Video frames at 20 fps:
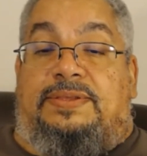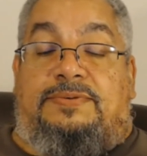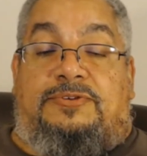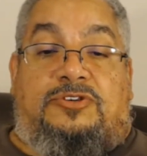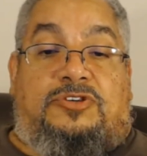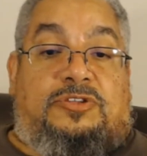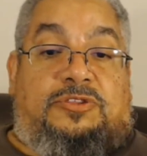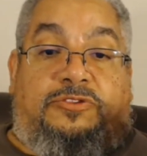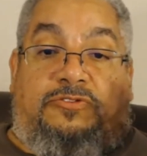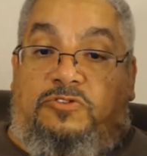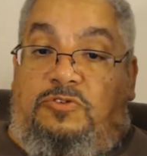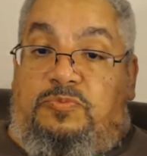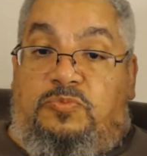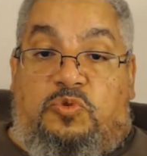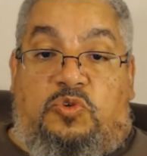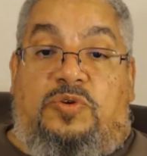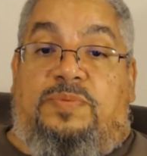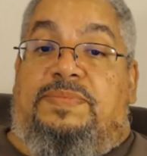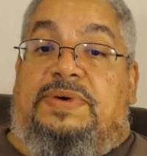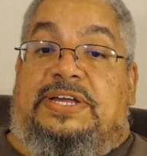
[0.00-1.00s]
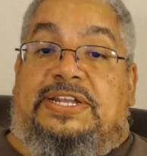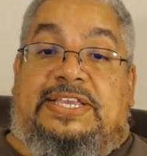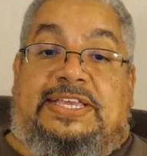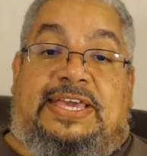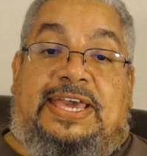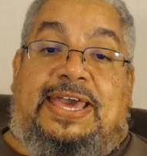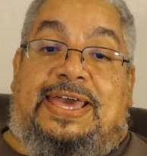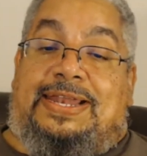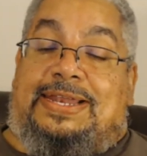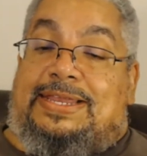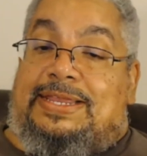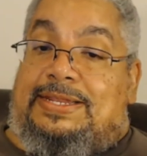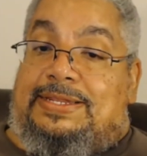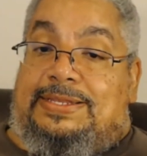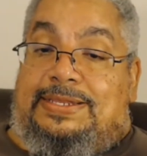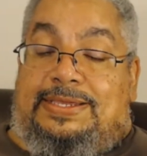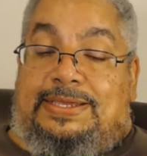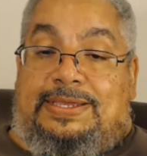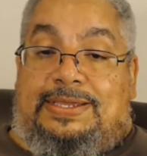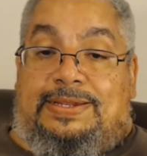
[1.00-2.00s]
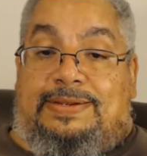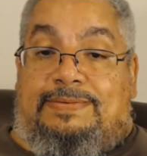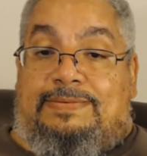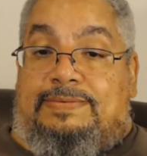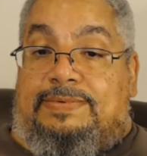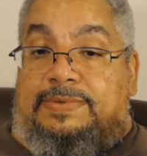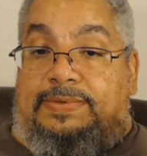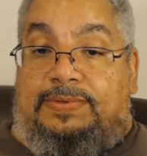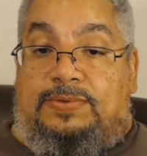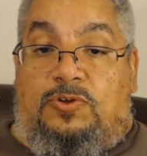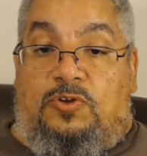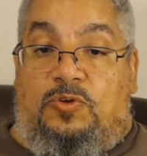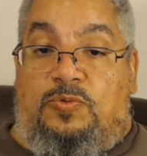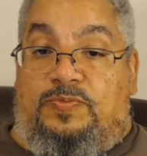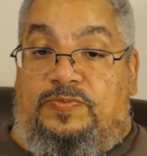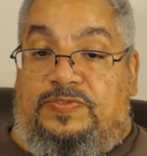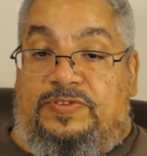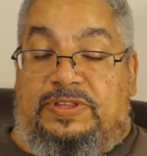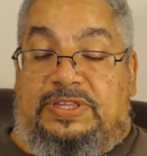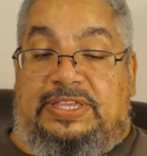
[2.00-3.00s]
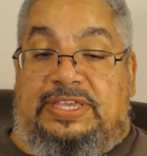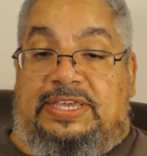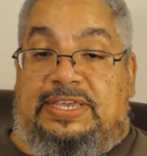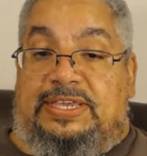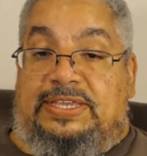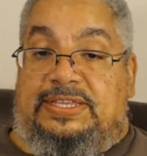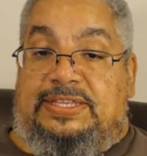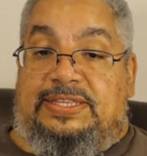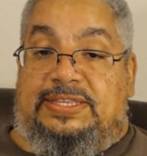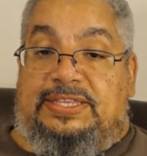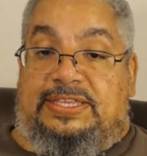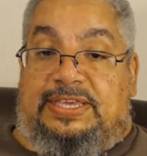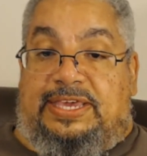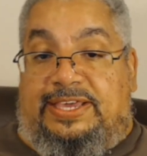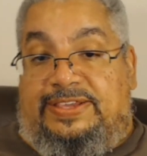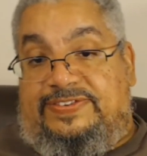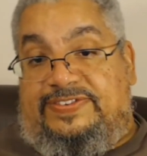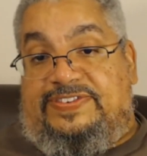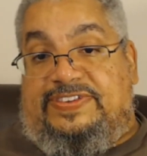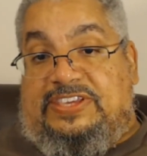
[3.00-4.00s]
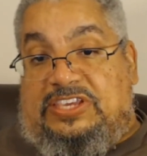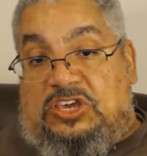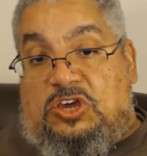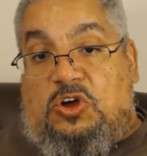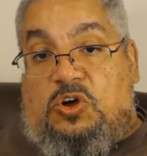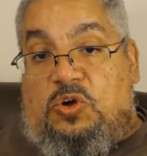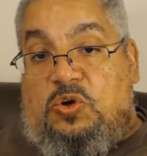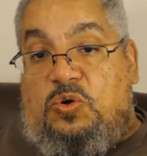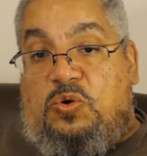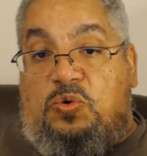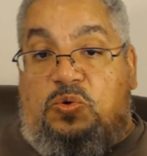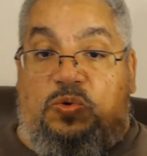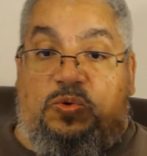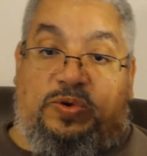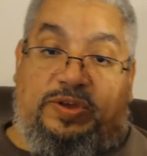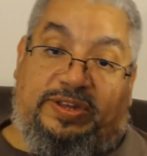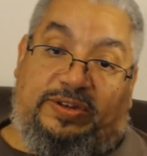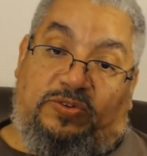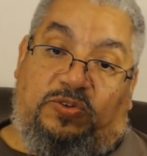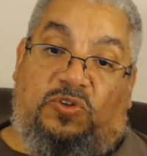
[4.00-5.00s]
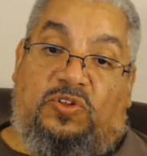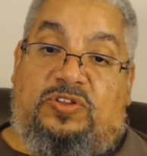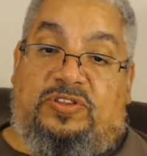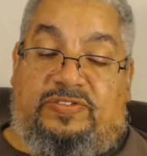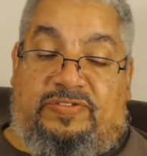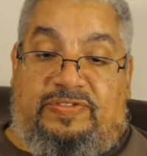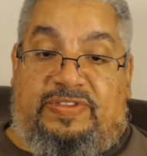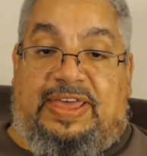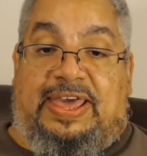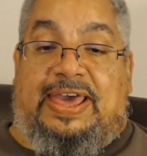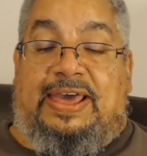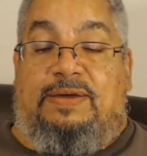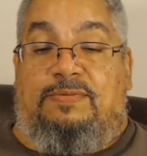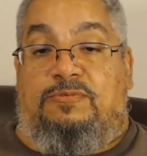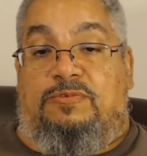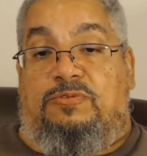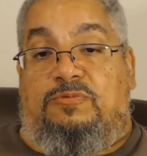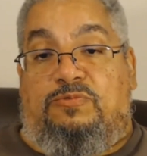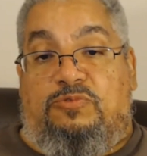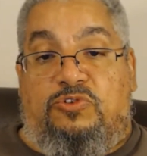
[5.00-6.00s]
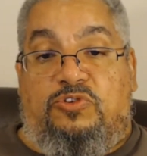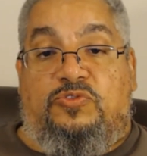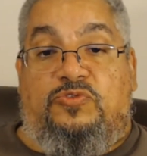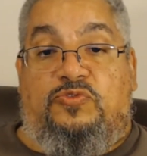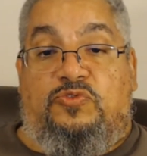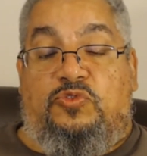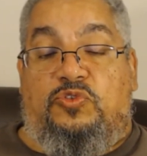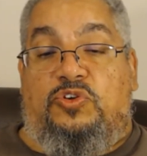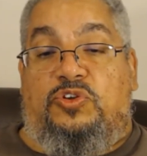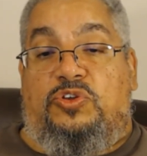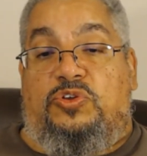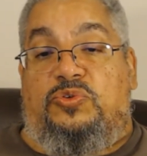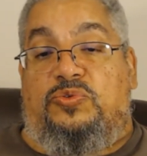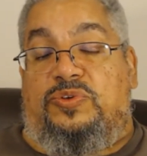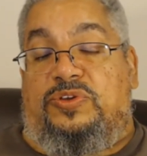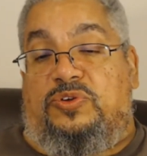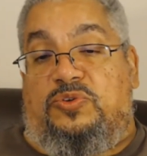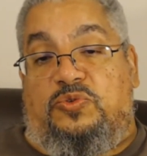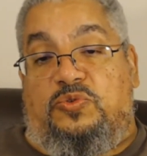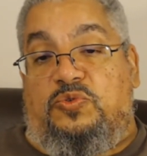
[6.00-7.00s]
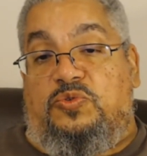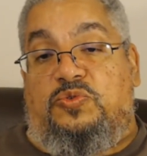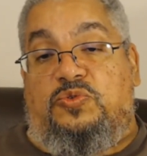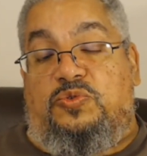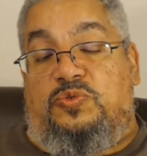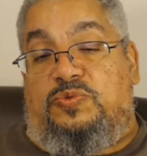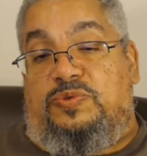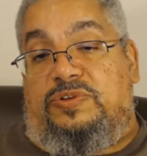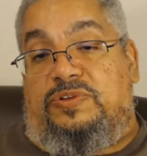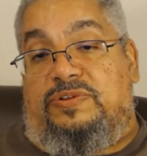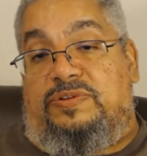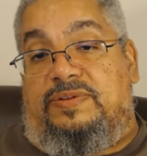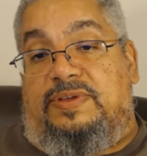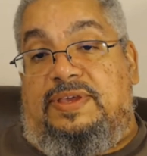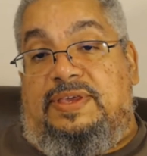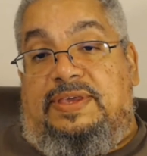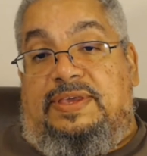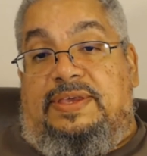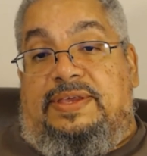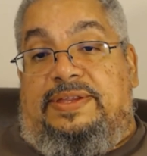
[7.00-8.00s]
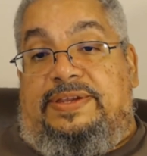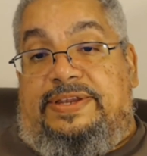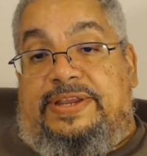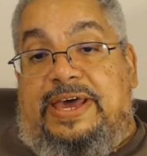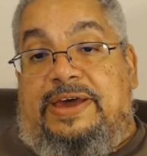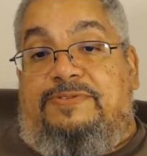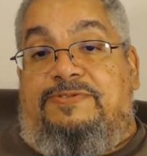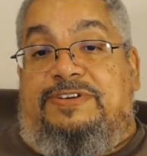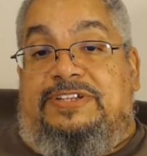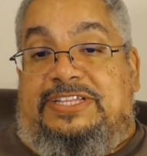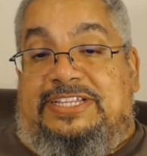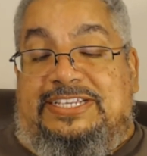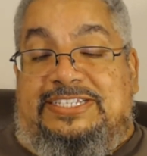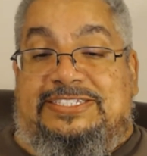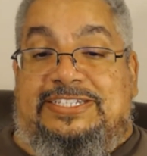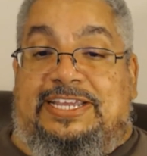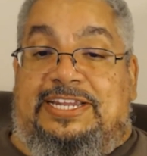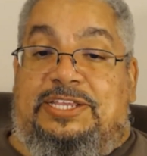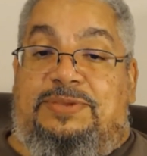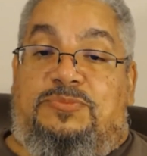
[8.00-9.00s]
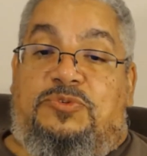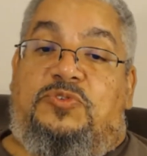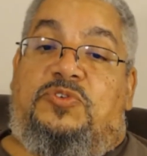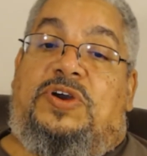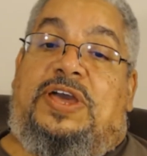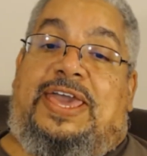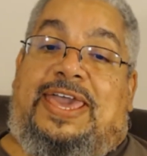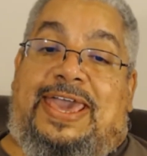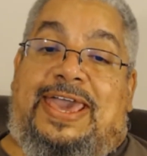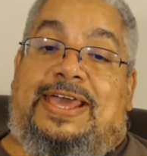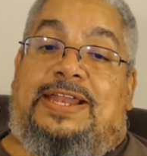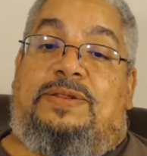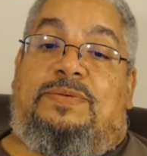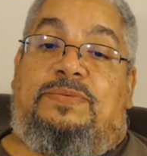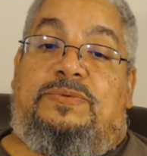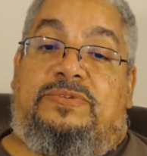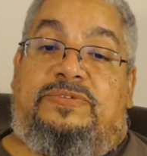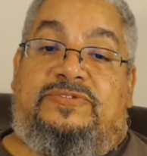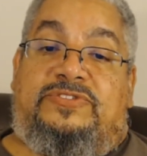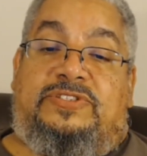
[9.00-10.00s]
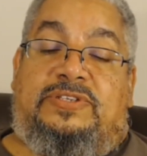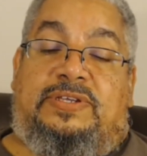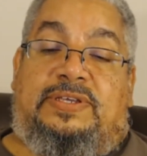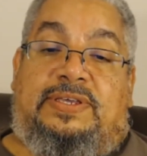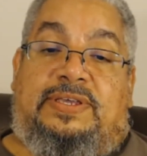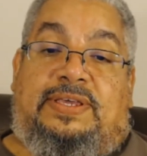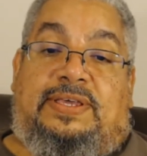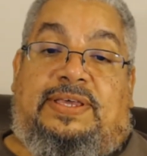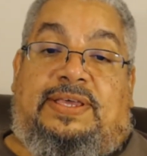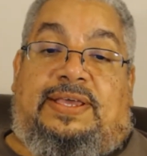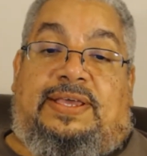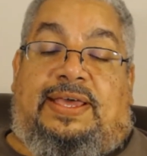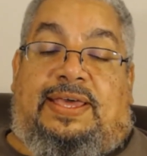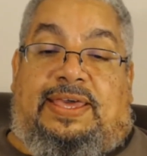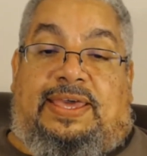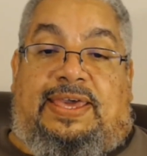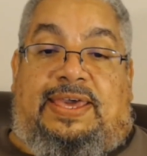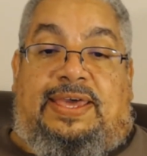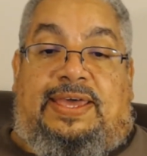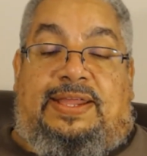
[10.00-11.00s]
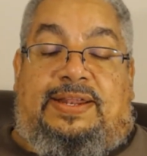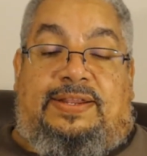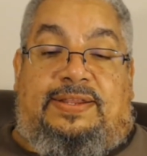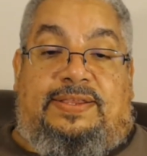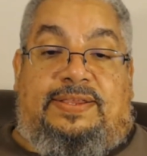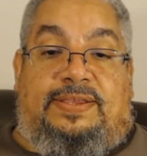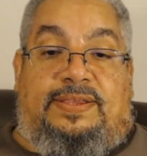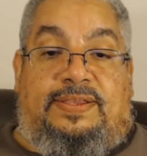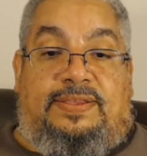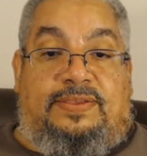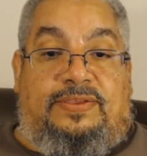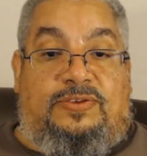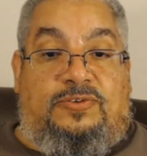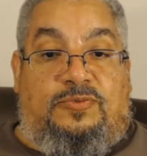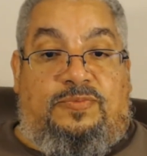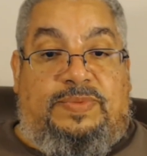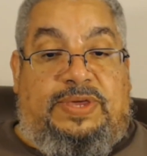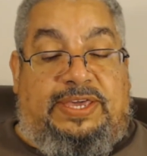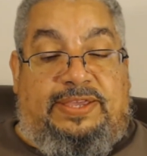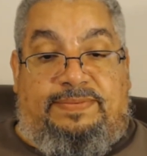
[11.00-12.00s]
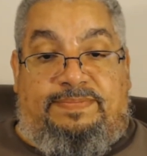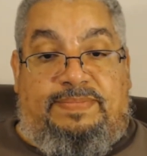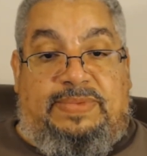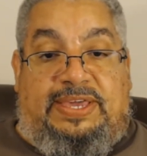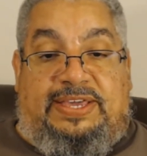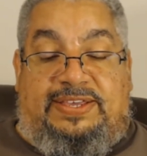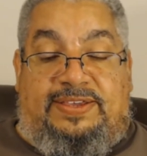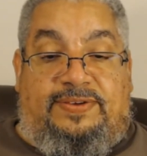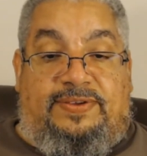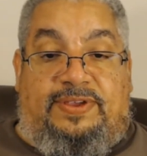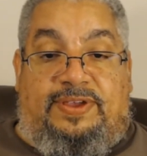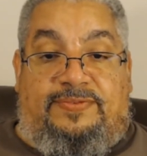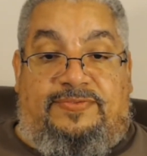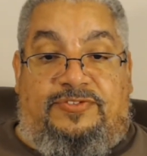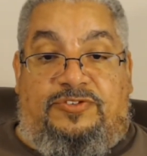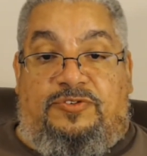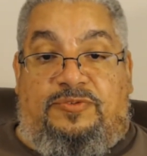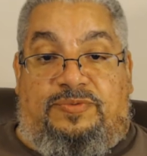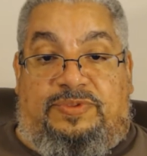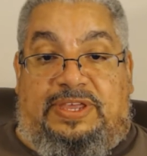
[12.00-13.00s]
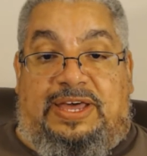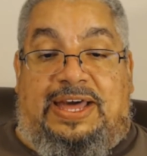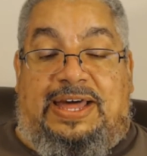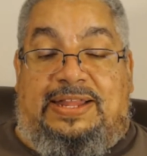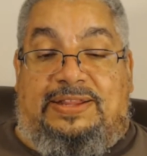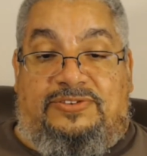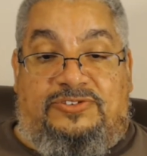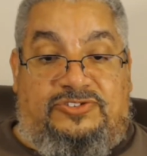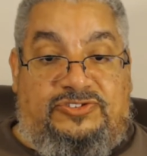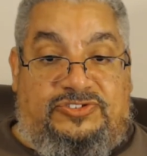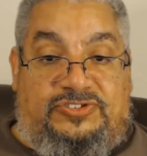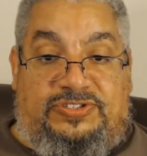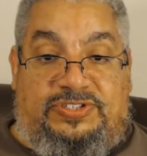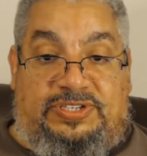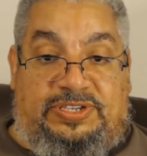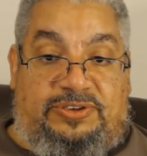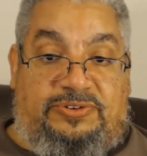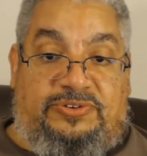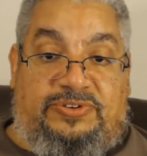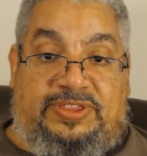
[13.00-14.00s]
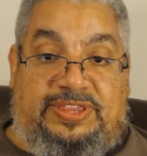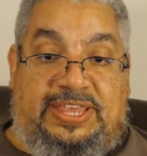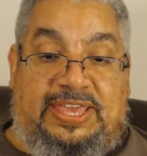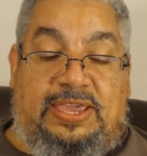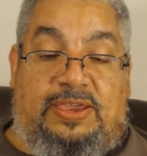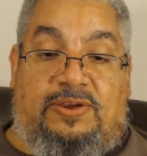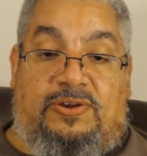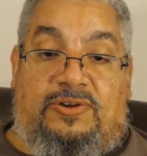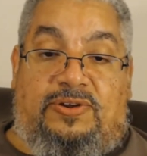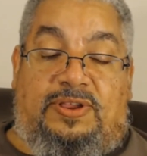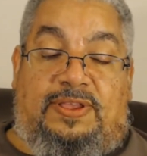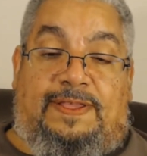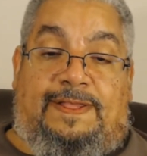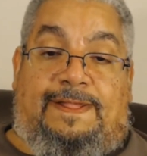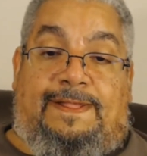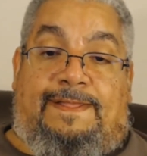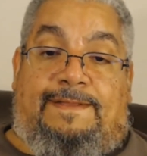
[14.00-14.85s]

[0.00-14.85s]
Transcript: You can throw more money at it, and hopefully the SEO and all of that will work for you, and Google will not release any more animals, and you may make a few dollars here and there.